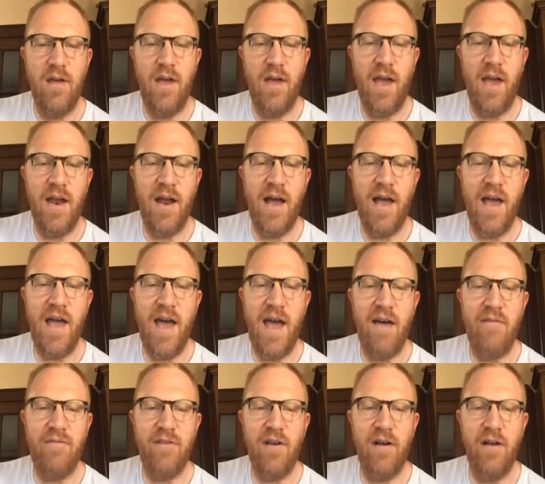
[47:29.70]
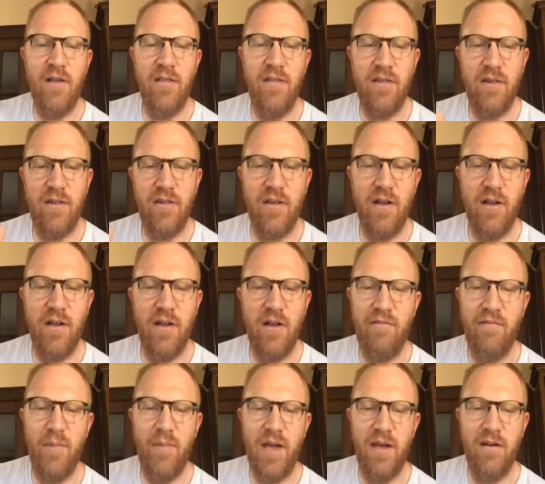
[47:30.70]
And I have tons of stuff
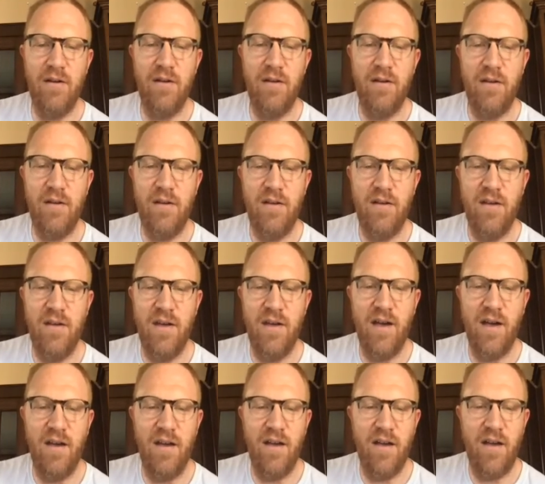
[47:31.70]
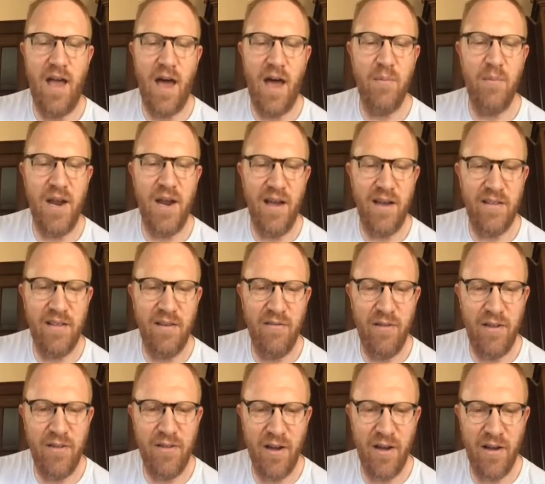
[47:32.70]
I've made. How many
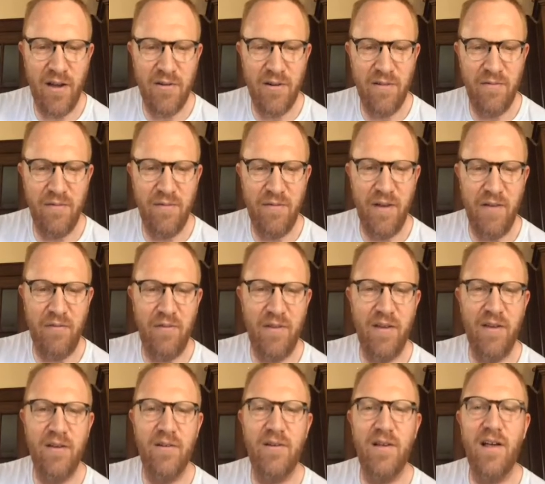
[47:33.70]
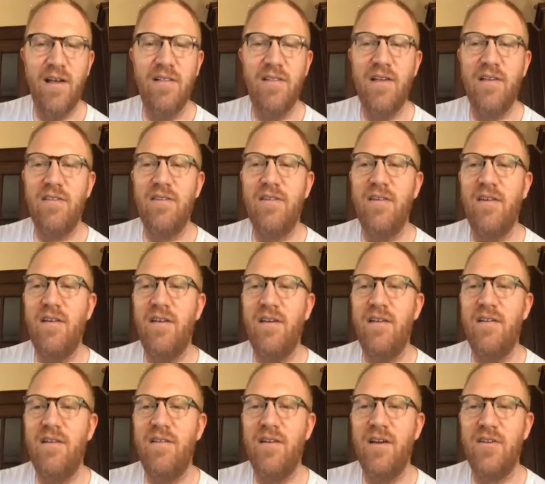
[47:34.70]
activities? 150. Okay, that's an
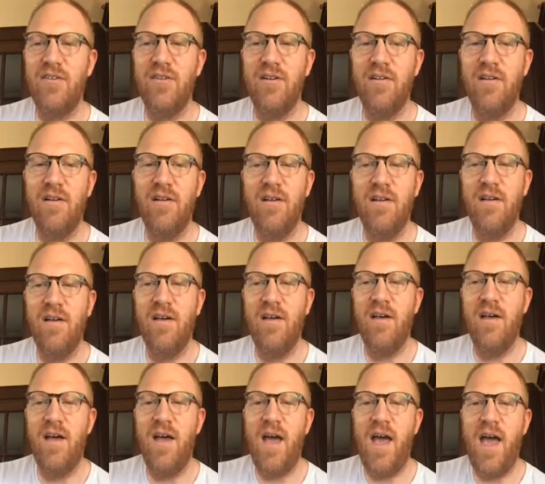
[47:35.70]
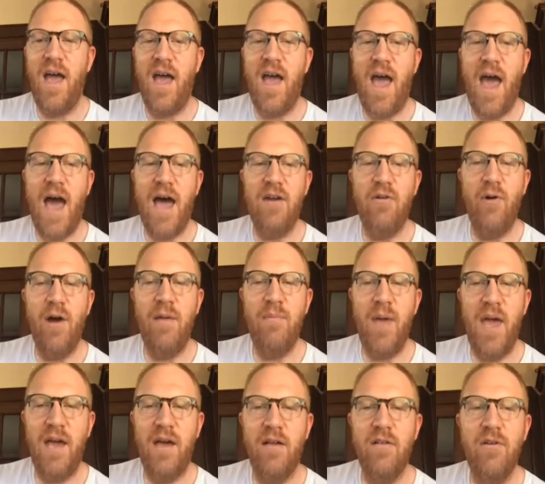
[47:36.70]
addiction. How do I
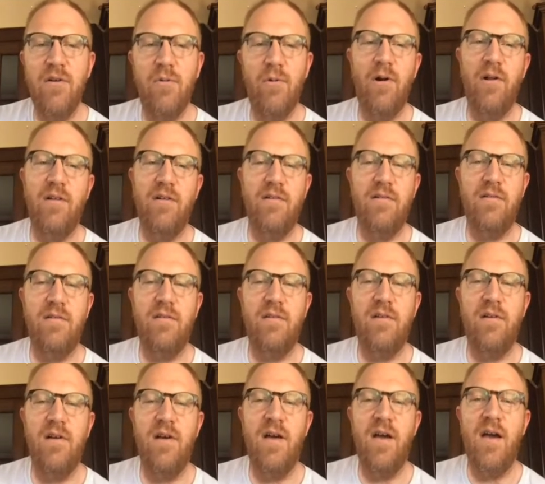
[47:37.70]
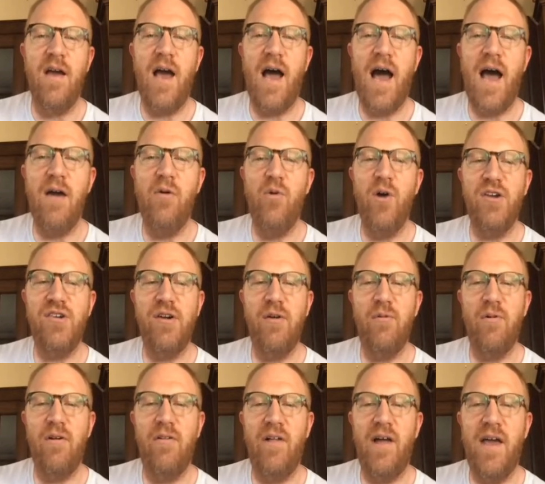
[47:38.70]
make a new one? I wish it
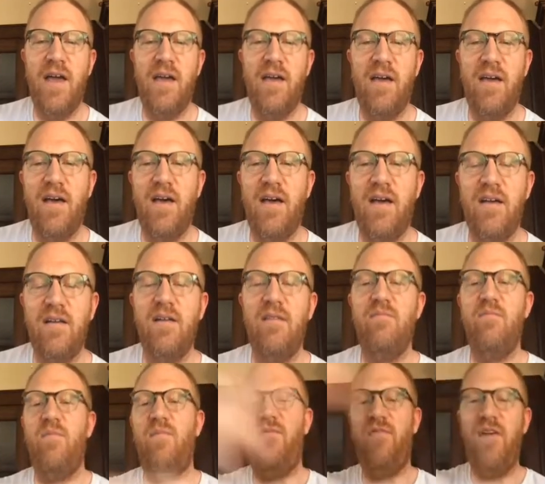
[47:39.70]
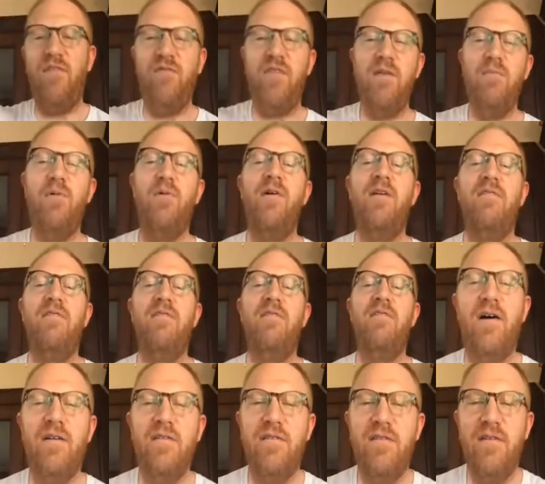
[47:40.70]
were like 50-point
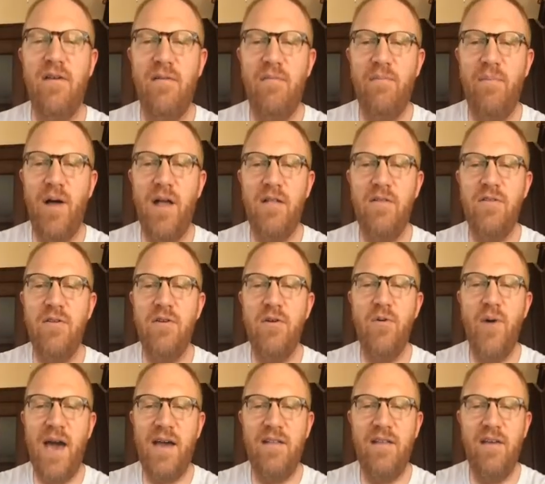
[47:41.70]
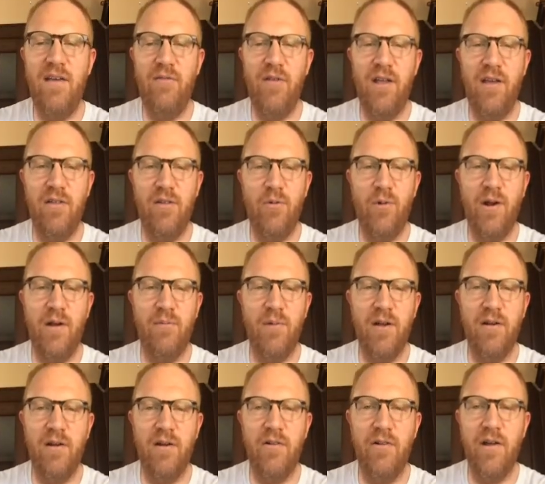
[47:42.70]
font, but new activity is what I'm
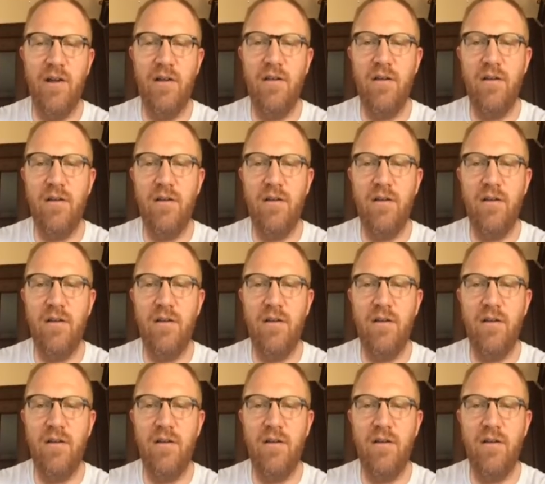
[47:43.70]
going to click.